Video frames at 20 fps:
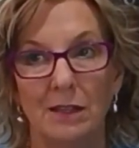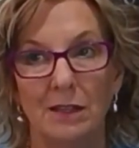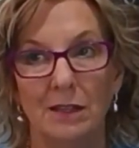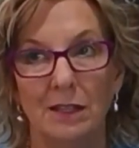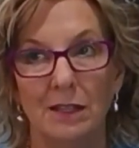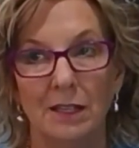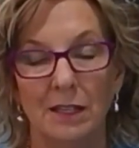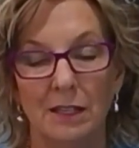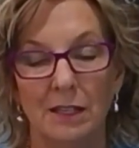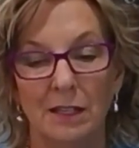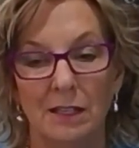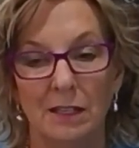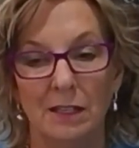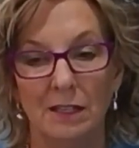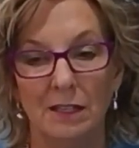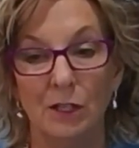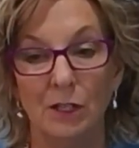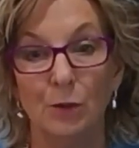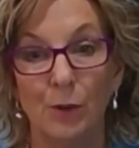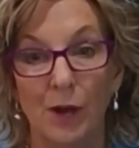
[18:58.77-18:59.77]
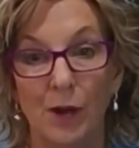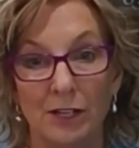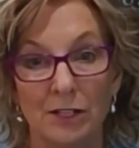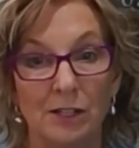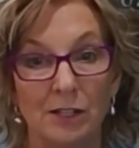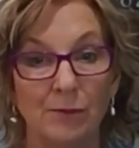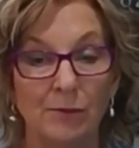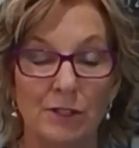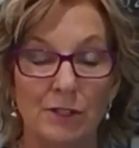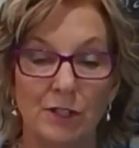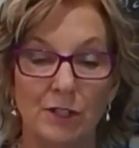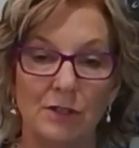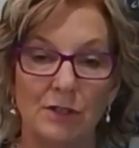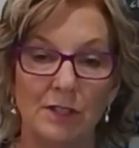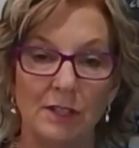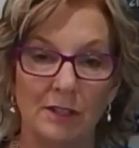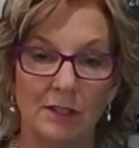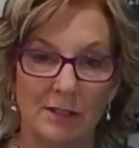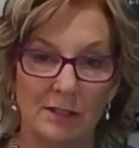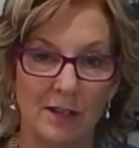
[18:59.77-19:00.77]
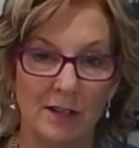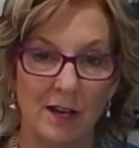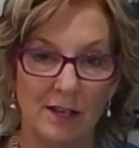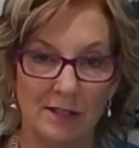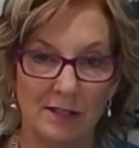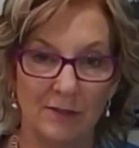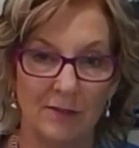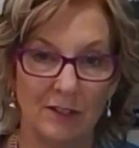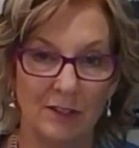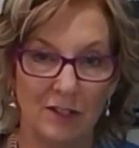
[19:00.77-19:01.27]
you're actually reducing the size of the